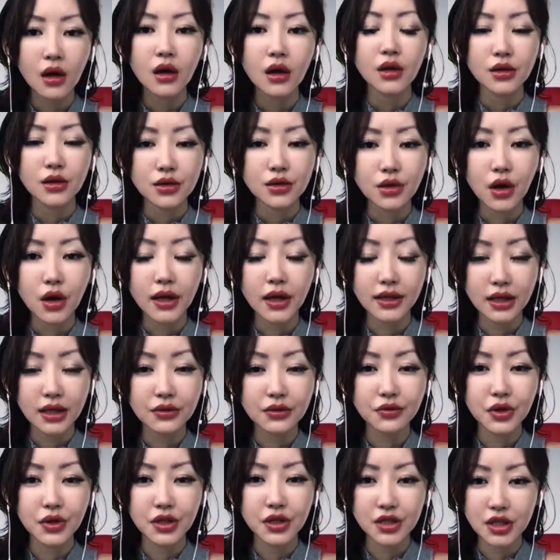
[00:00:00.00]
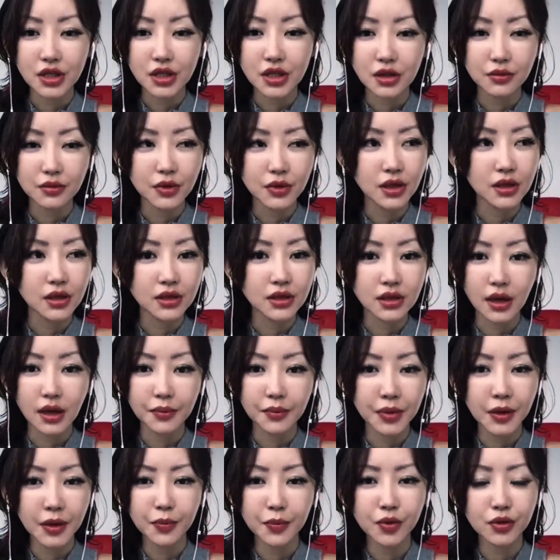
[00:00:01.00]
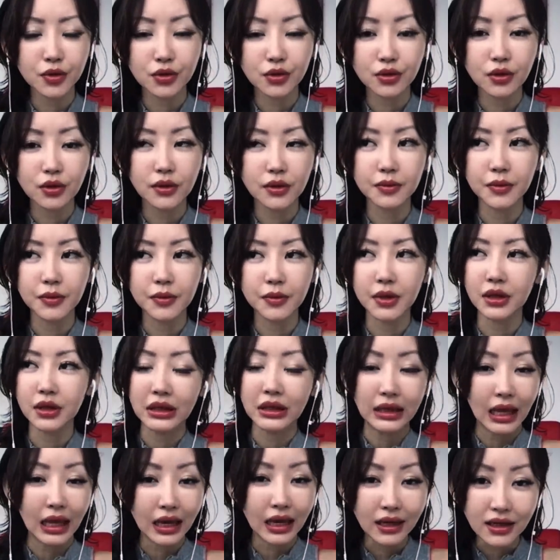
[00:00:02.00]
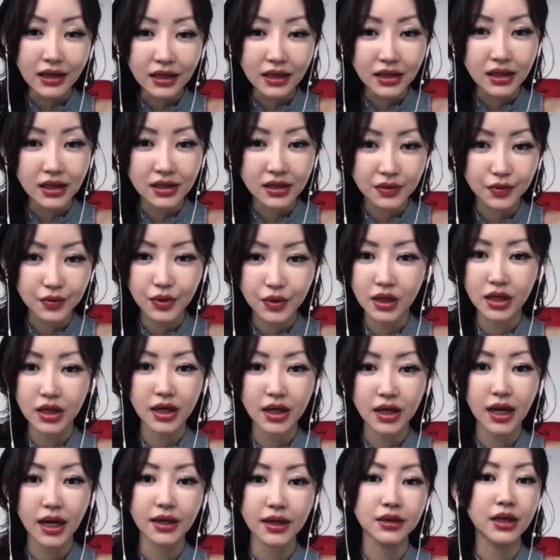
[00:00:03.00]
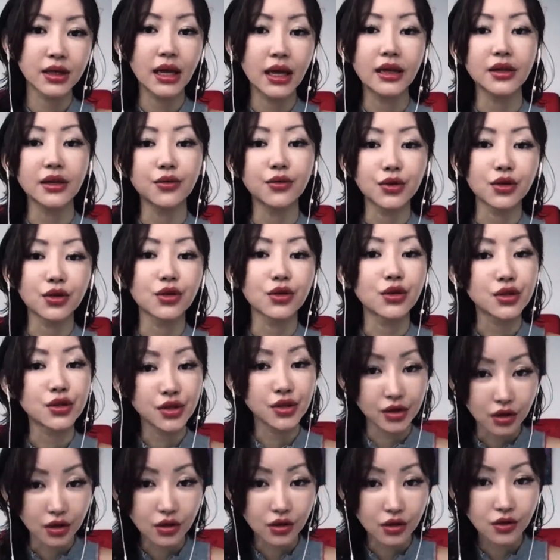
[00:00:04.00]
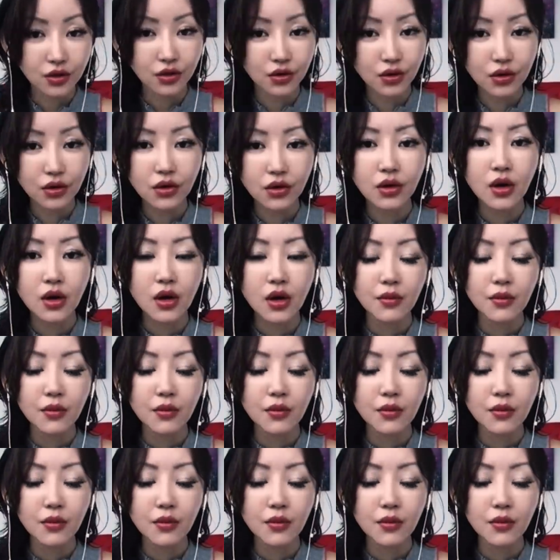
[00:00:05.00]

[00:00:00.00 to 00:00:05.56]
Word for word: So I think regime is people. I mean, dating is really like dating within your circle.